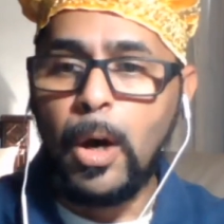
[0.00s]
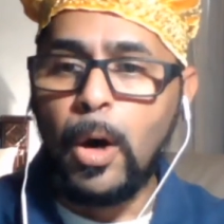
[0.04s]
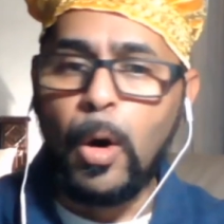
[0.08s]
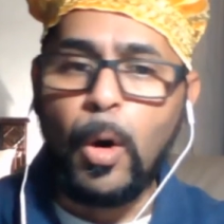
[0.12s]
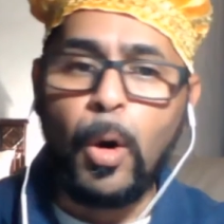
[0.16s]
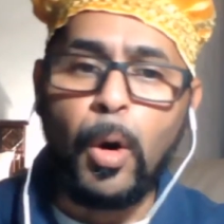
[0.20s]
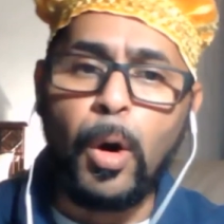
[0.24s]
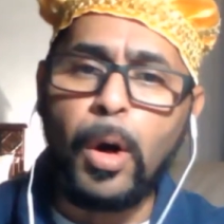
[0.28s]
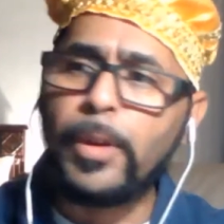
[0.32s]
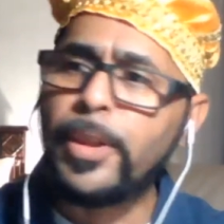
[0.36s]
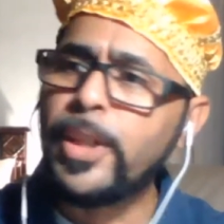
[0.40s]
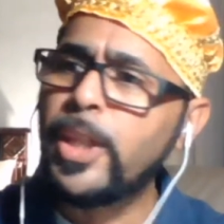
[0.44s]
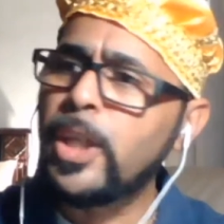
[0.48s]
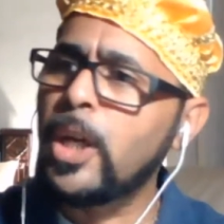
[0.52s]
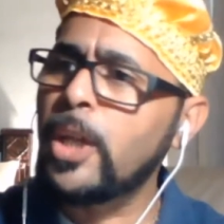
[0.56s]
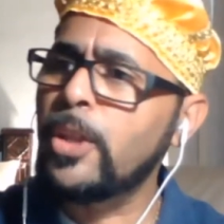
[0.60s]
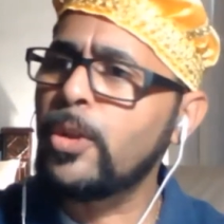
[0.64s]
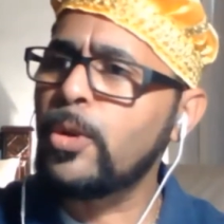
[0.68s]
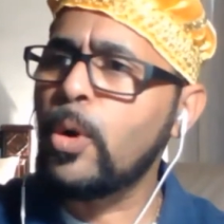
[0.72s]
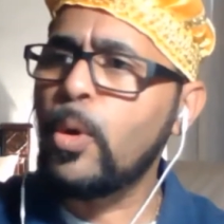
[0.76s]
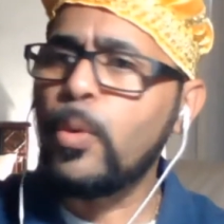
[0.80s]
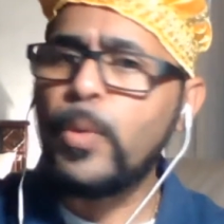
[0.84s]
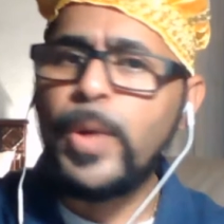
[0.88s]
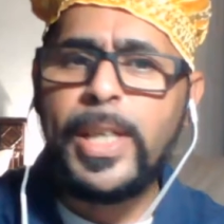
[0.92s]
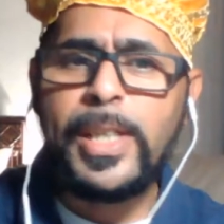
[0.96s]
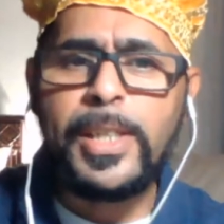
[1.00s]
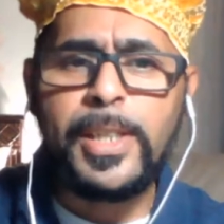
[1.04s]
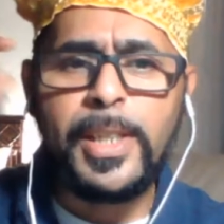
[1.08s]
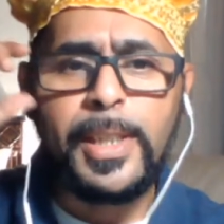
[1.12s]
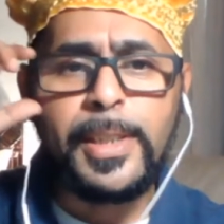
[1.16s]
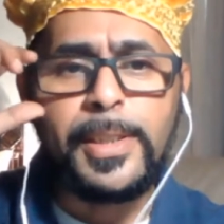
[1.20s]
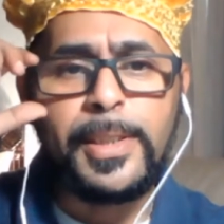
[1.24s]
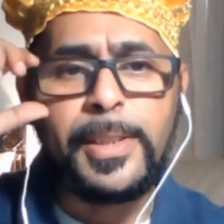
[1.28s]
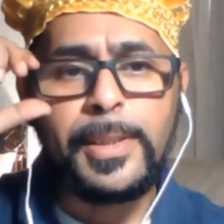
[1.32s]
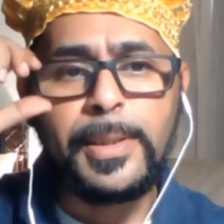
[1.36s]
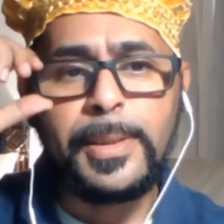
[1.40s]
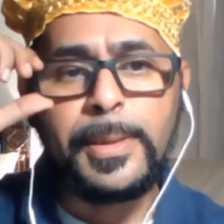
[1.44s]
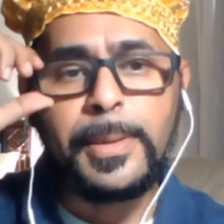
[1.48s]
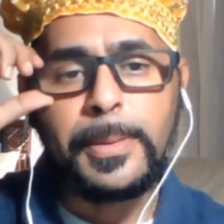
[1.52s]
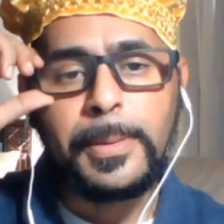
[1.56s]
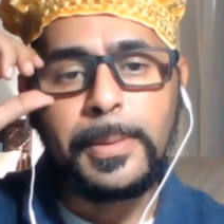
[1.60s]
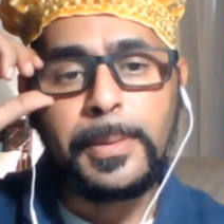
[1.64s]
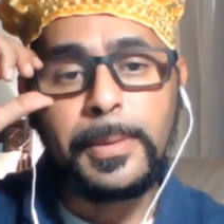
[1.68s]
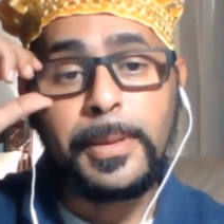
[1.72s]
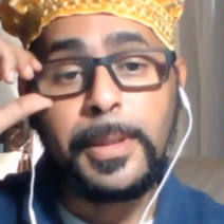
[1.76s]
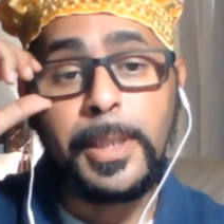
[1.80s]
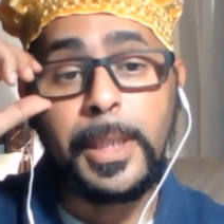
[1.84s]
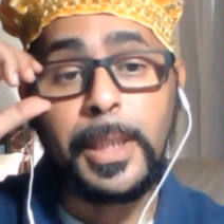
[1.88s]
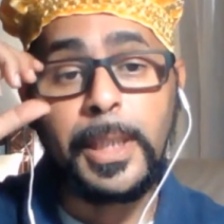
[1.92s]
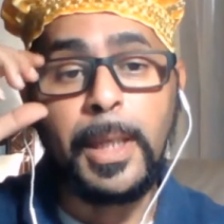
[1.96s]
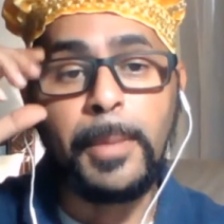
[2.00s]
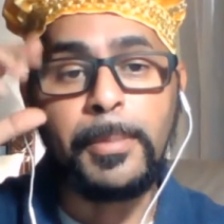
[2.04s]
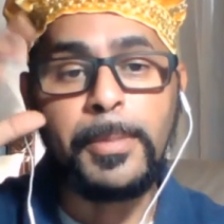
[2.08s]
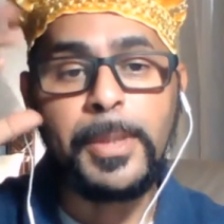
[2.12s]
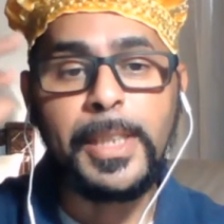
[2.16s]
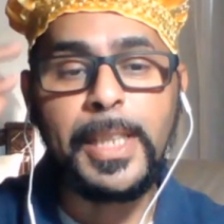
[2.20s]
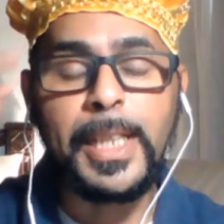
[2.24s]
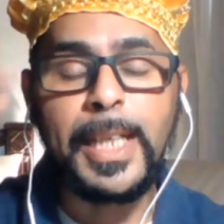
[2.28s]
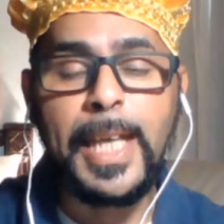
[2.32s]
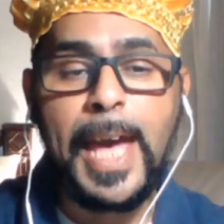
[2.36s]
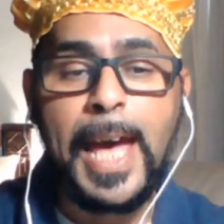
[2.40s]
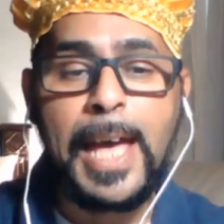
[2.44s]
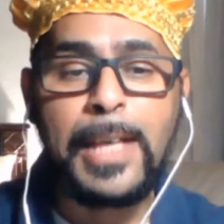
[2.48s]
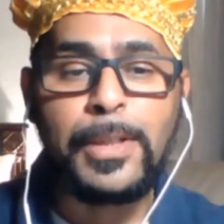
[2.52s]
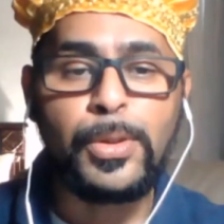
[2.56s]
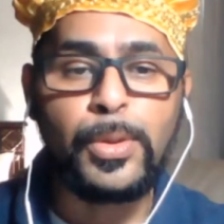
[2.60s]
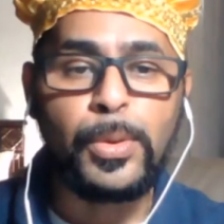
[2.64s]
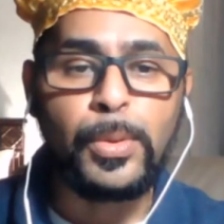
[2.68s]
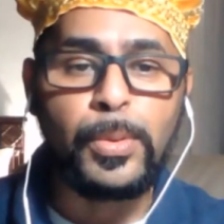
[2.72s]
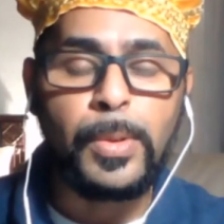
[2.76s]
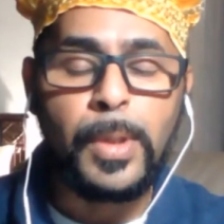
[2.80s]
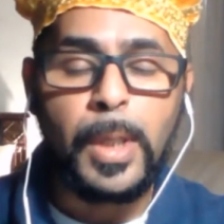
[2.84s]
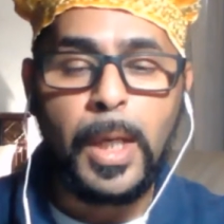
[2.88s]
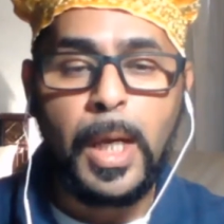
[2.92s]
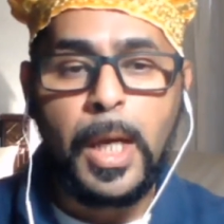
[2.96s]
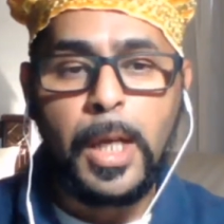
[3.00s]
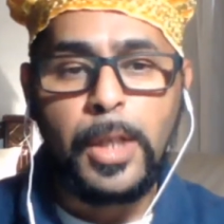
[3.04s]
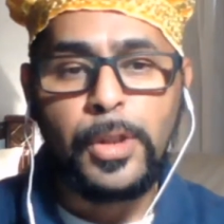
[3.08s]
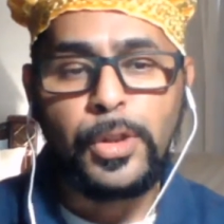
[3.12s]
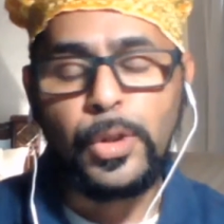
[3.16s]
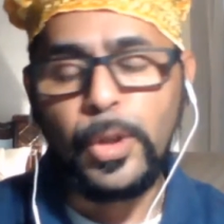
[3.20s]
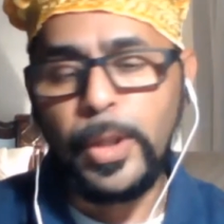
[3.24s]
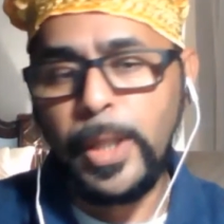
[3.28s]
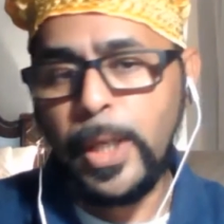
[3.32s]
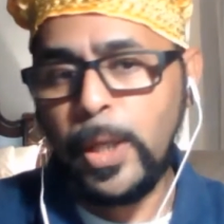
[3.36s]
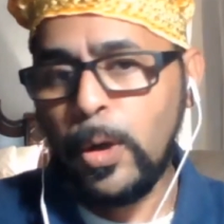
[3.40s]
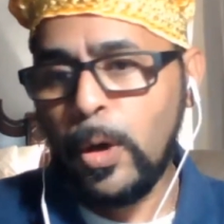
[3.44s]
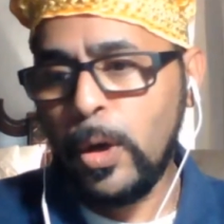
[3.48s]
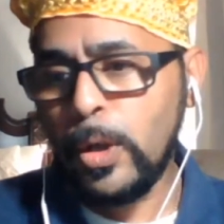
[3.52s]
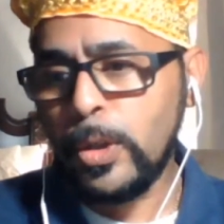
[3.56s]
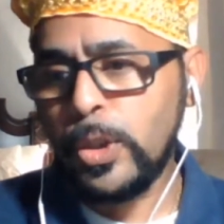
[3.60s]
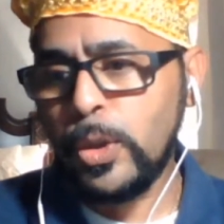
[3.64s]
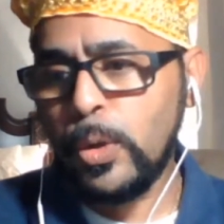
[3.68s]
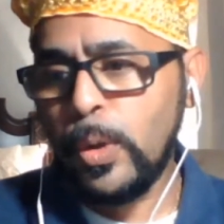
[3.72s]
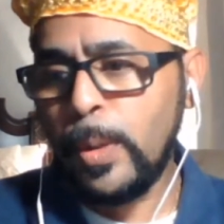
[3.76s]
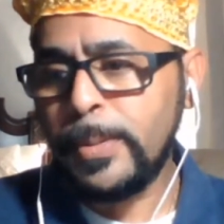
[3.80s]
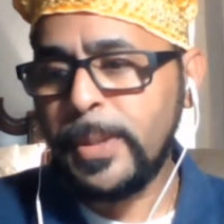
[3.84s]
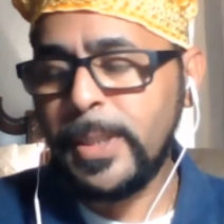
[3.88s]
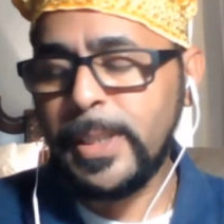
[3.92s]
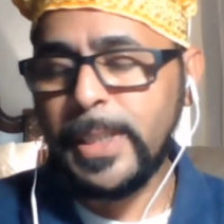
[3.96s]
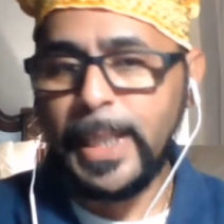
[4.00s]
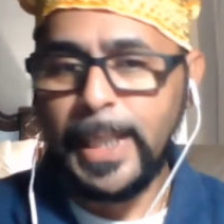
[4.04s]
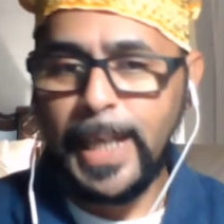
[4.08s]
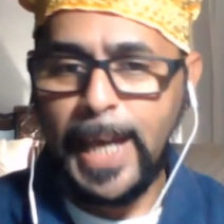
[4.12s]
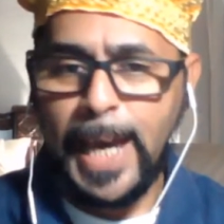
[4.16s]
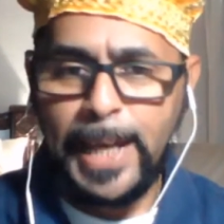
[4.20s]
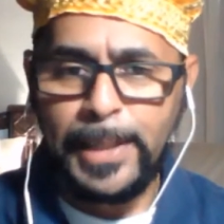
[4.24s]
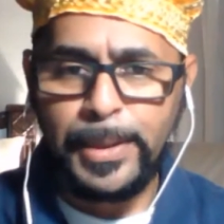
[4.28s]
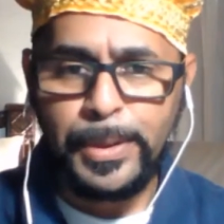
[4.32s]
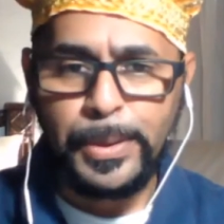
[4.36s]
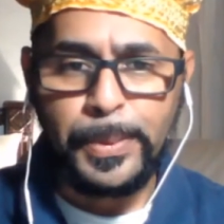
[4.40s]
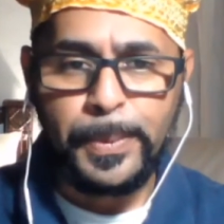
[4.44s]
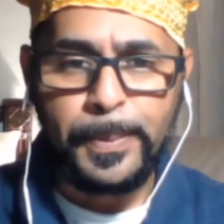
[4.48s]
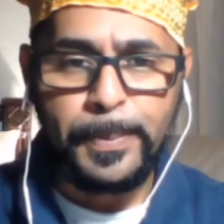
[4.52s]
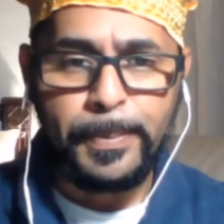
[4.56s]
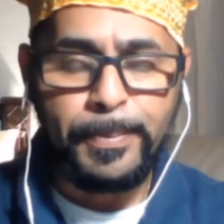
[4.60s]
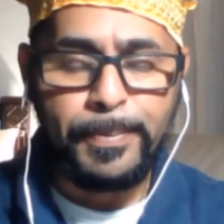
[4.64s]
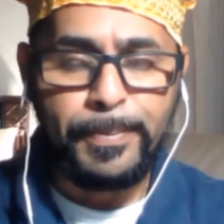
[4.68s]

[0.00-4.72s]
all the other Orishas to come to the castle. So they all show up to the castle.